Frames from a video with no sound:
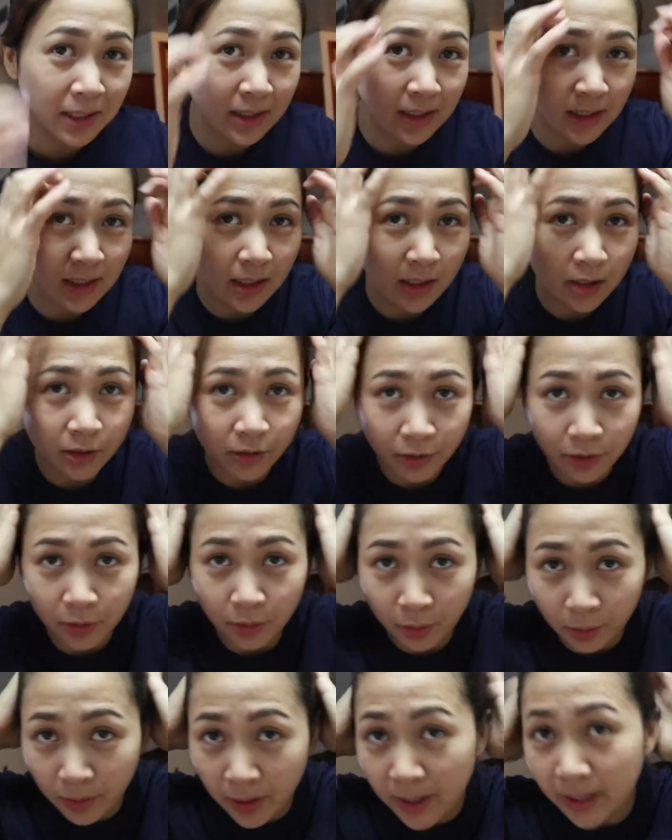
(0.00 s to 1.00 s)
this year
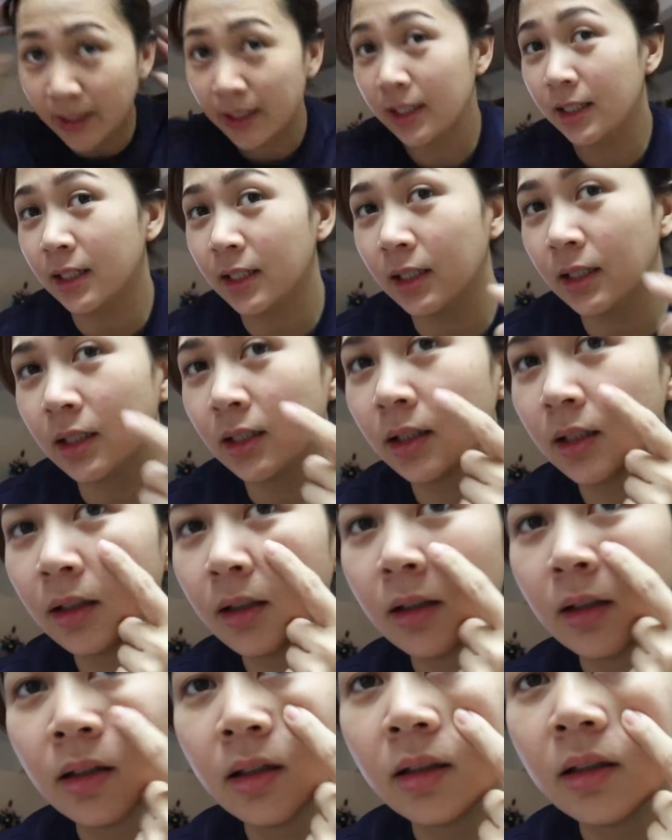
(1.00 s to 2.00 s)
already.
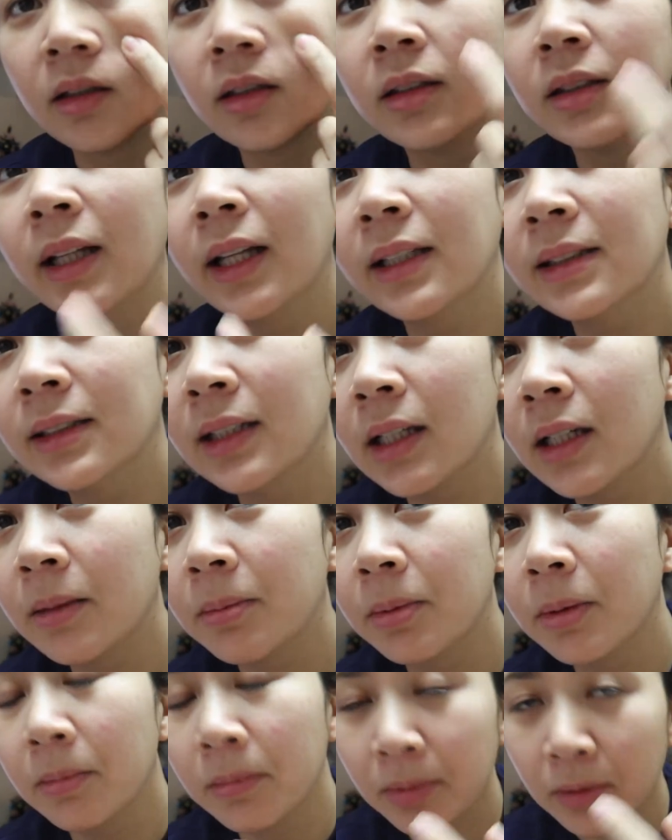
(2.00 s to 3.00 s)
That's not a
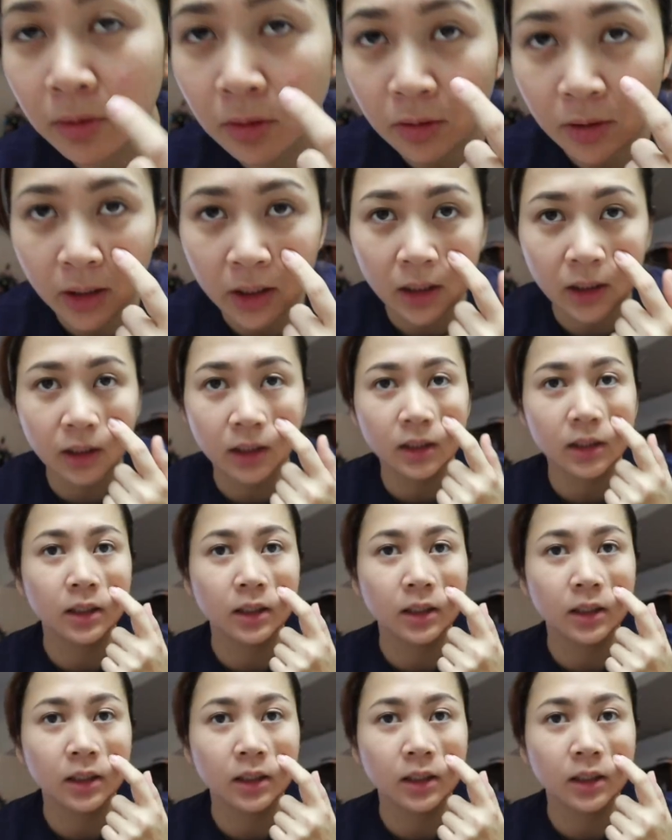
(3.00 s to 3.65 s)
pimple, okay?